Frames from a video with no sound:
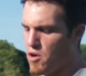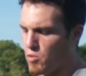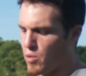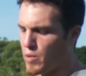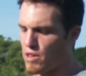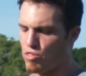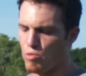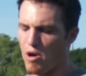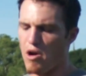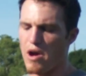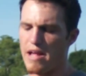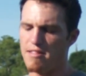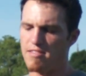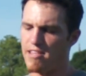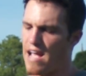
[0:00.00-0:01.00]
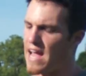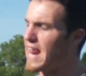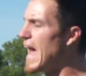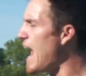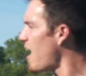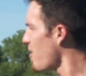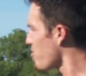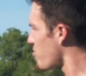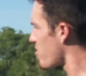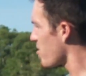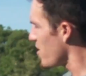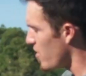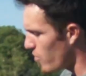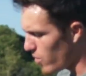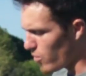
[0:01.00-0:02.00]
When we throw inside outs,
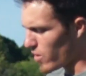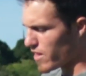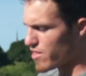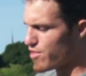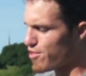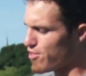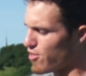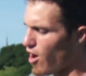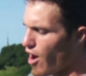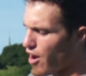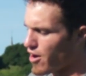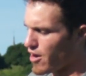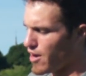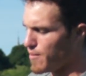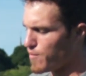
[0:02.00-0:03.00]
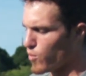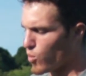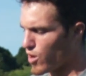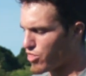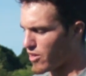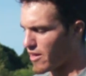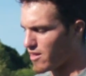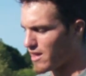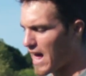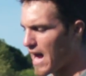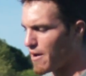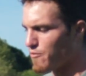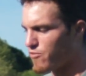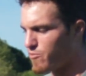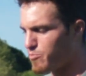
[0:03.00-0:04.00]
we want to start them with
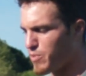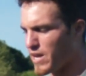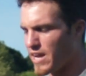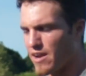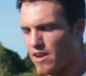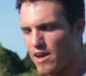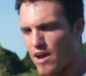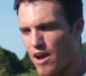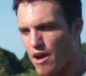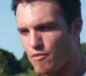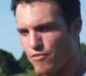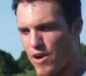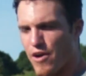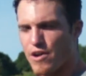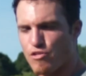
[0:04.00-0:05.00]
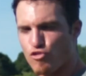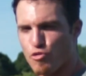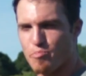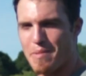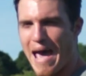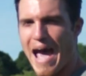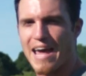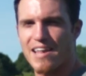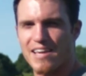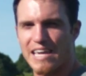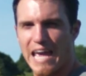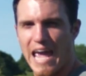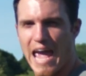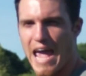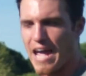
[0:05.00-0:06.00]
being a very dramatic
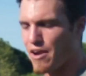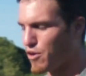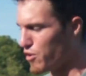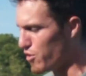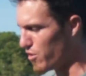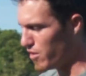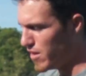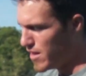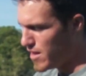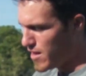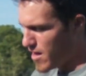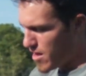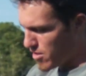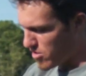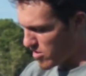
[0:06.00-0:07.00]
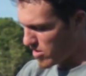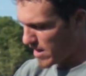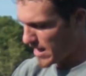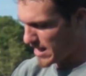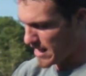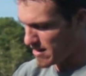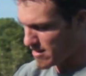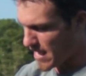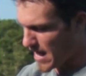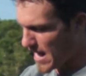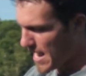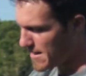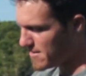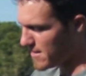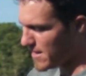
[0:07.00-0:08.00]
angle so that they get that
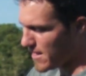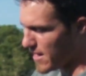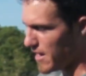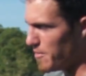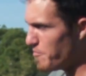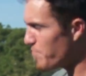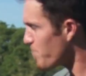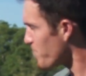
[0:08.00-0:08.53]
idea